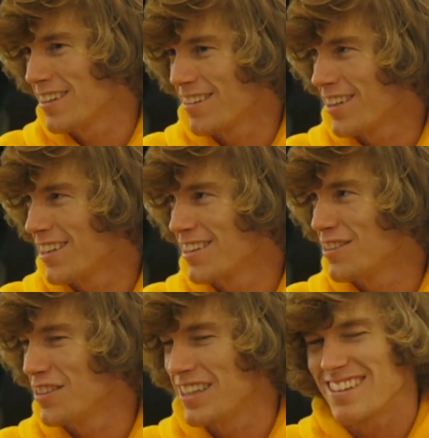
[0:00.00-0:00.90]
It's like,
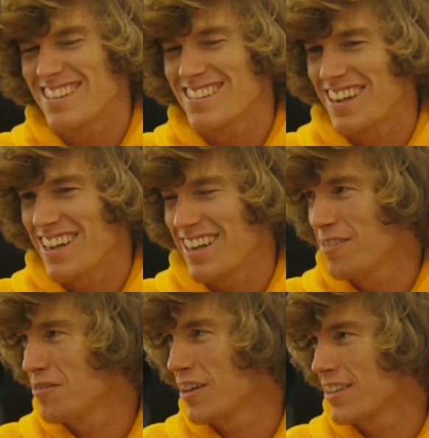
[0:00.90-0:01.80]
dude, insane how
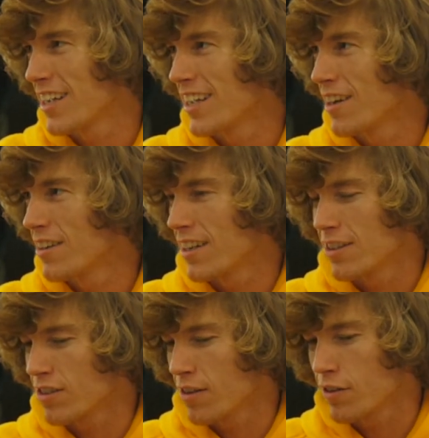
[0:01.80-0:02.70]
fucked I got. I
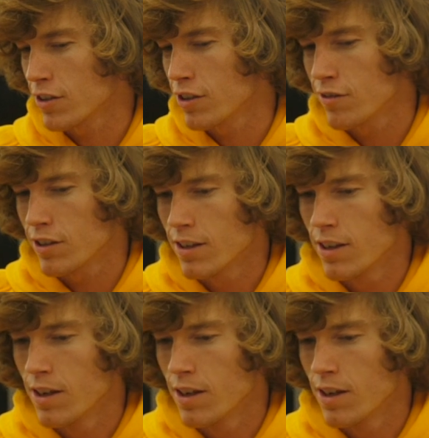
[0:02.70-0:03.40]
just got fucked over.